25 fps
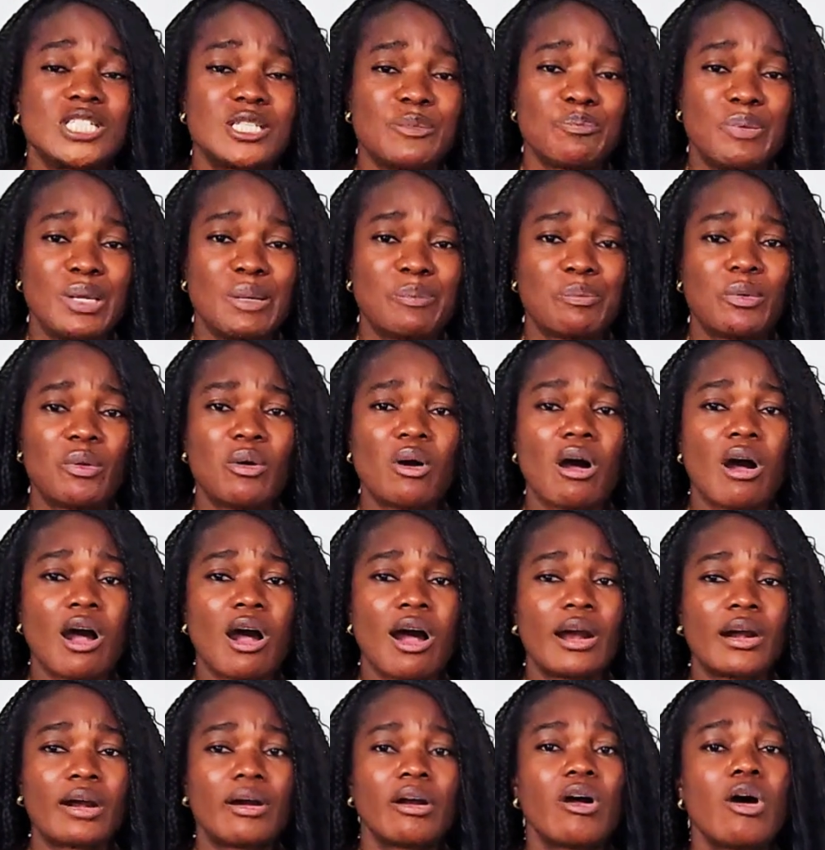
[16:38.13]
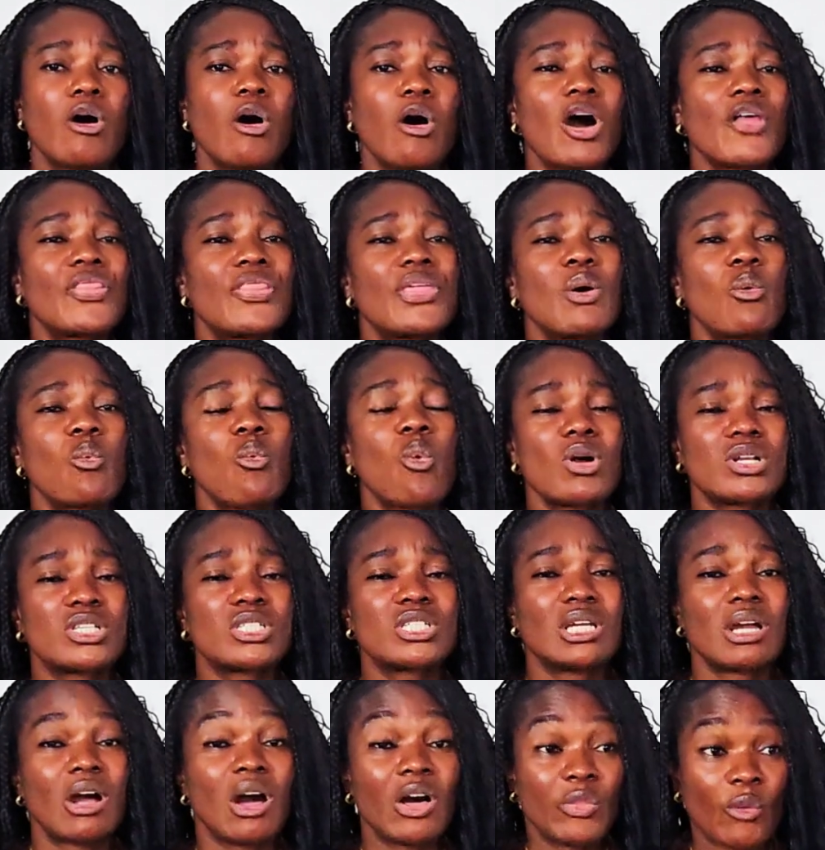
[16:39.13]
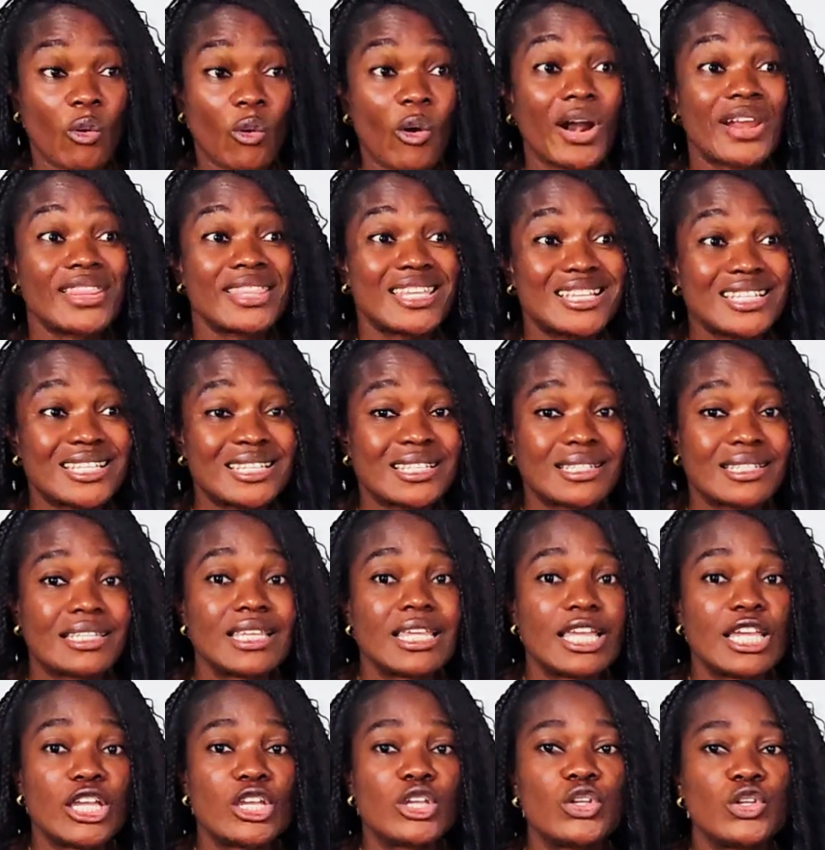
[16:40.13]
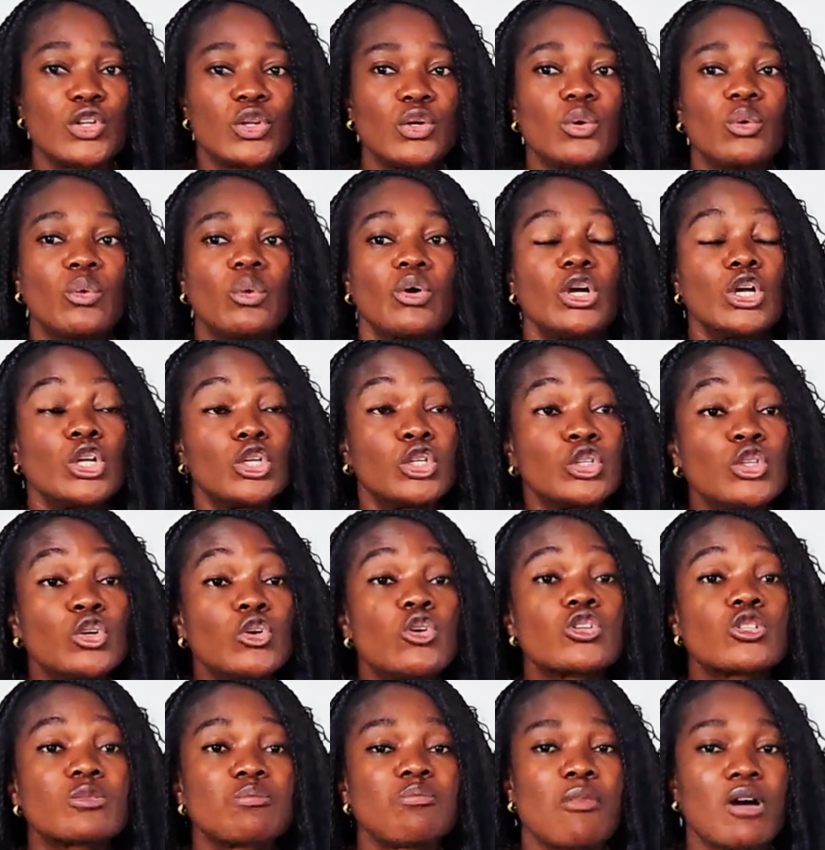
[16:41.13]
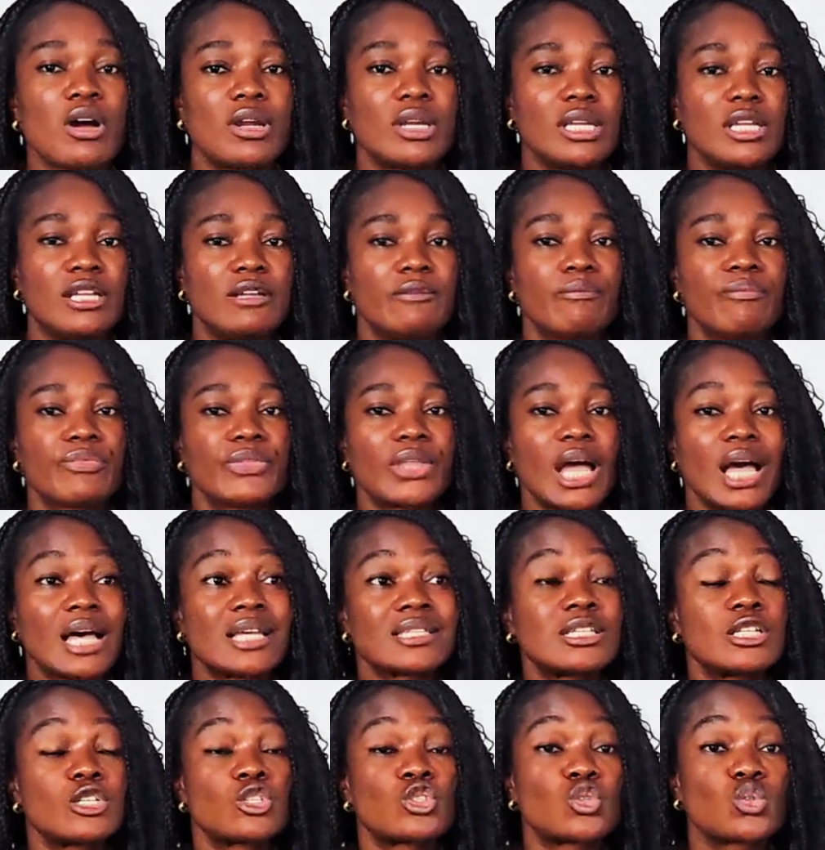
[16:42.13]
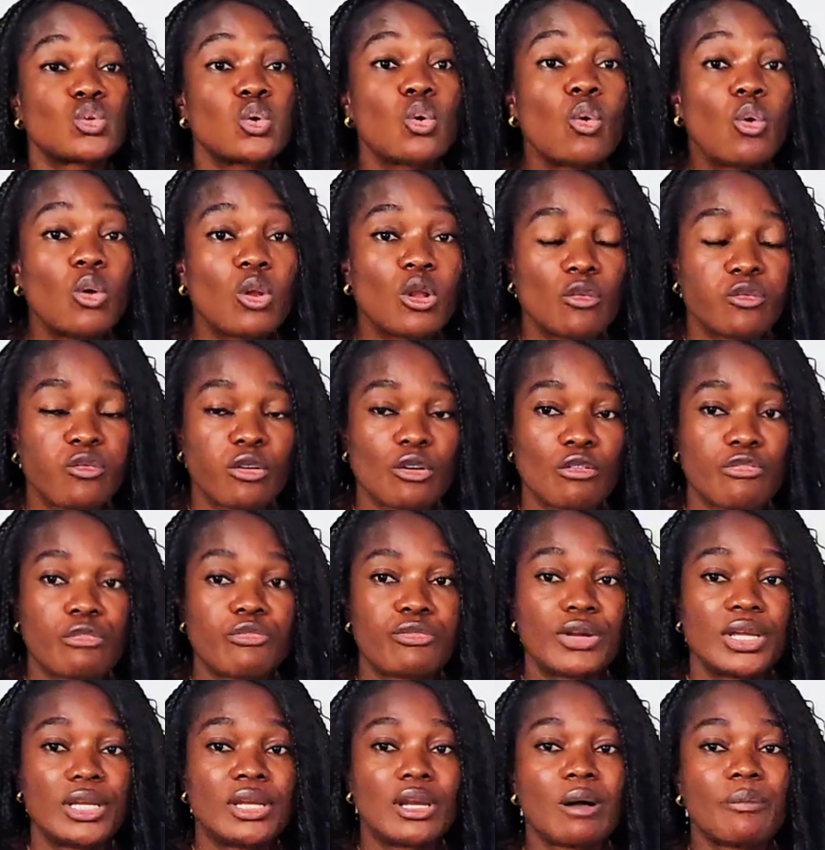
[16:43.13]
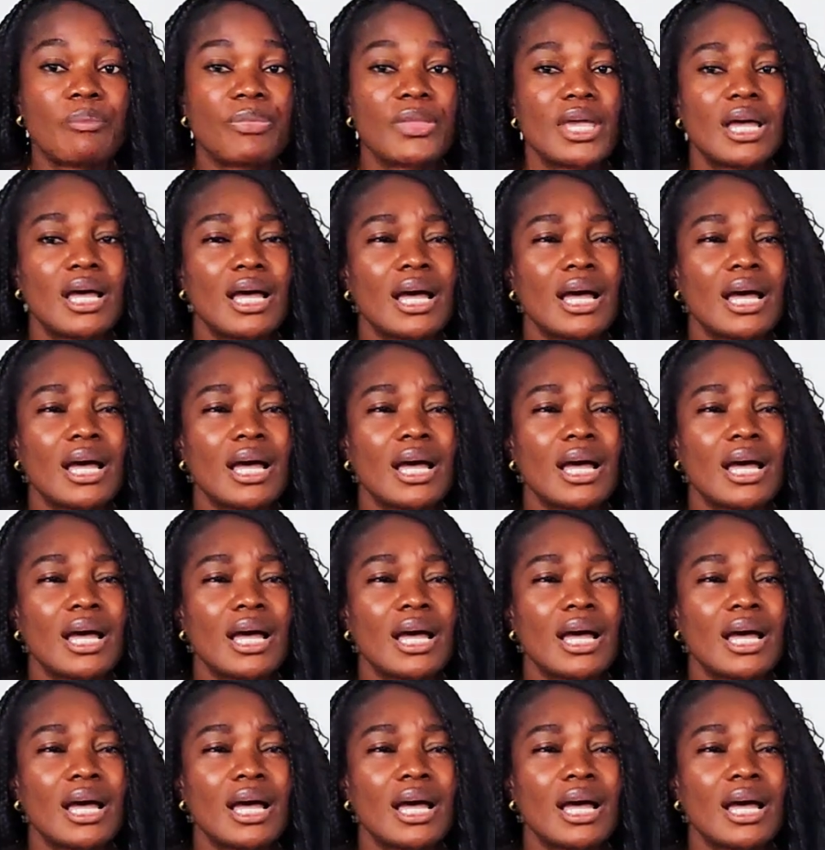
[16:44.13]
people are? Are they watching, or are they seeing you use money as a tool for freedom,